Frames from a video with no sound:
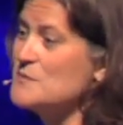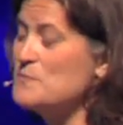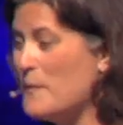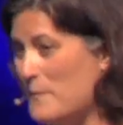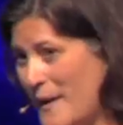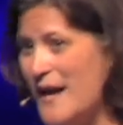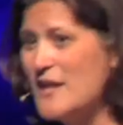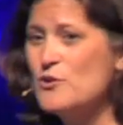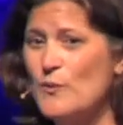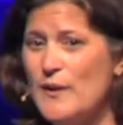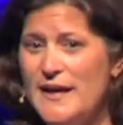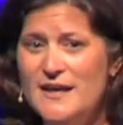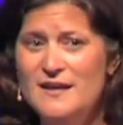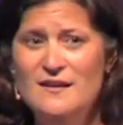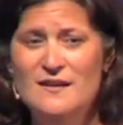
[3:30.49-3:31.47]
But by the
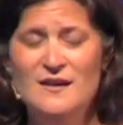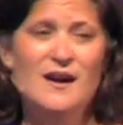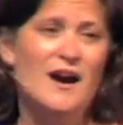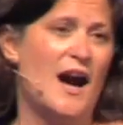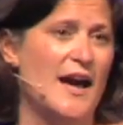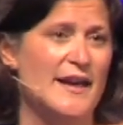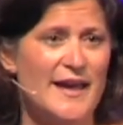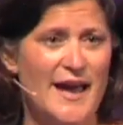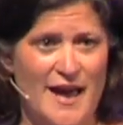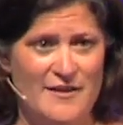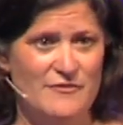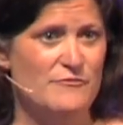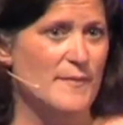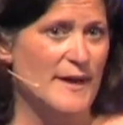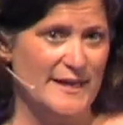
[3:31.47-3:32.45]
way, I
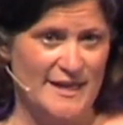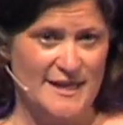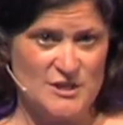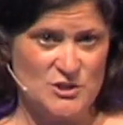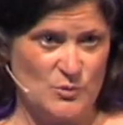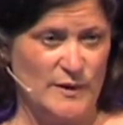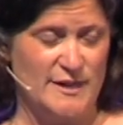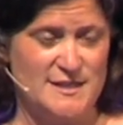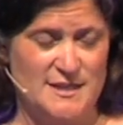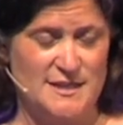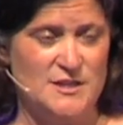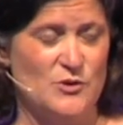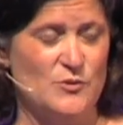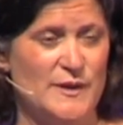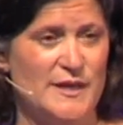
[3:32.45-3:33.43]
have my XYZ
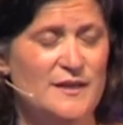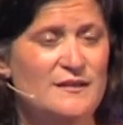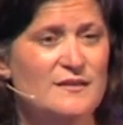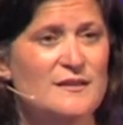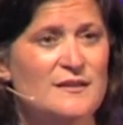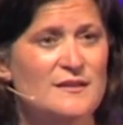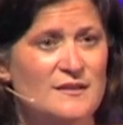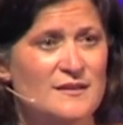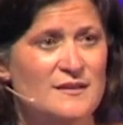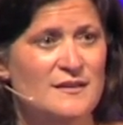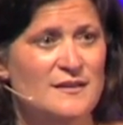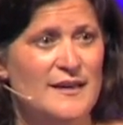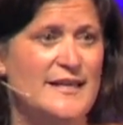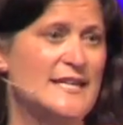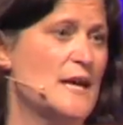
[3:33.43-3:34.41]
degree,
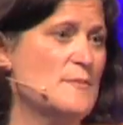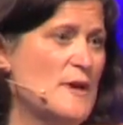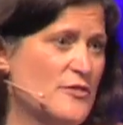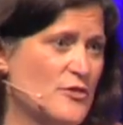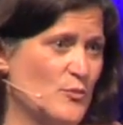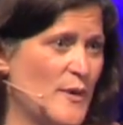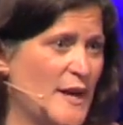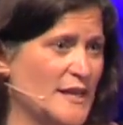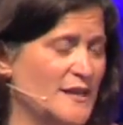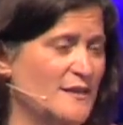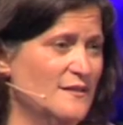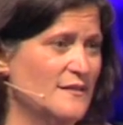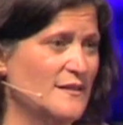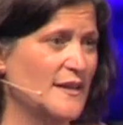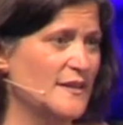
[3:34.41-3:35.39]
and I'm at the
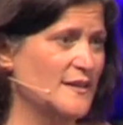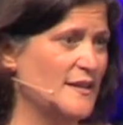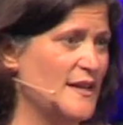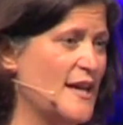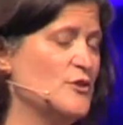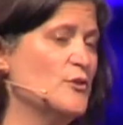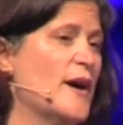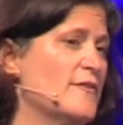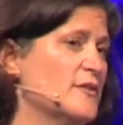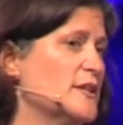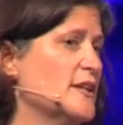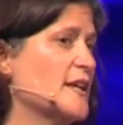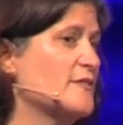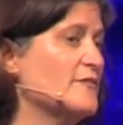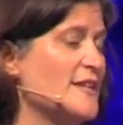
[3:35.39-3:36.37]
ready, and you haven't
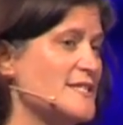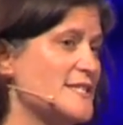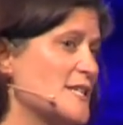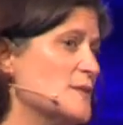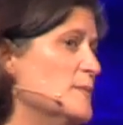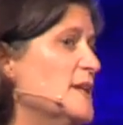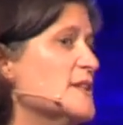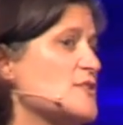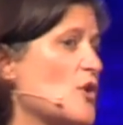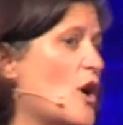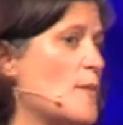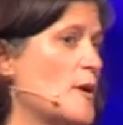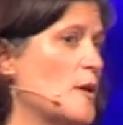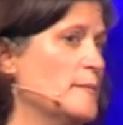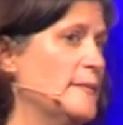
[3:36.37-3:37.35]
yet invested in me, so
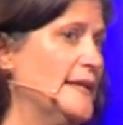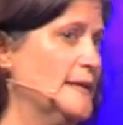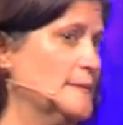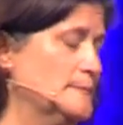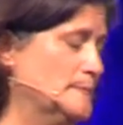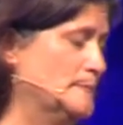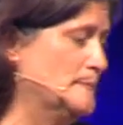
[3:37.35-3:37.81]
how about me?